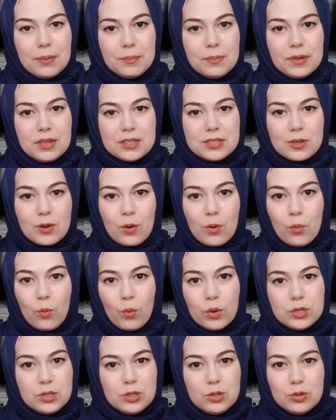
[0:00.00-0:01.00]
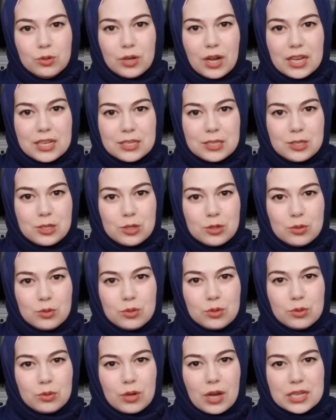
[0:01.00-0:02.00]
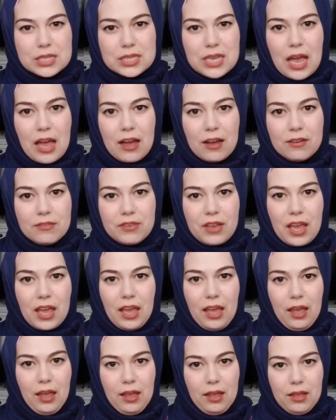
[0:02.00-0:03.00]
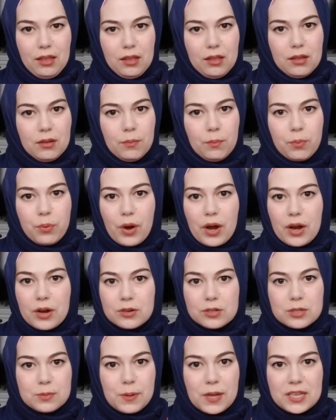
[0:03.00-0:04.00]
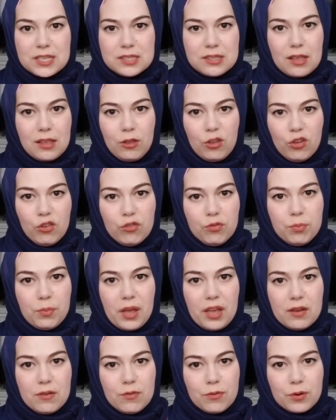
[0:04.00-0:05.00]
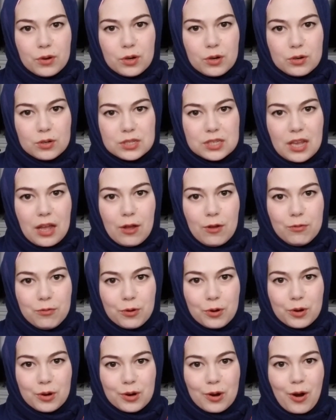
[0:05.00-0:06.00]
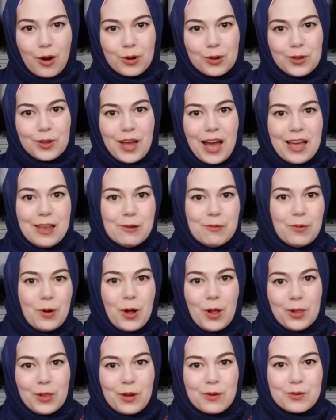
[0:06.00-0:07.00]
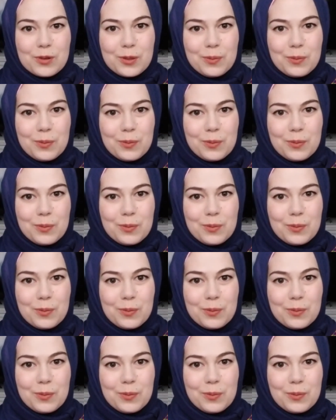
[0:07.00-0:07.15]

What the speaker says: So what do you guys do? Do you guys have a prayer space that you've made for yourself, or are you kind of all over the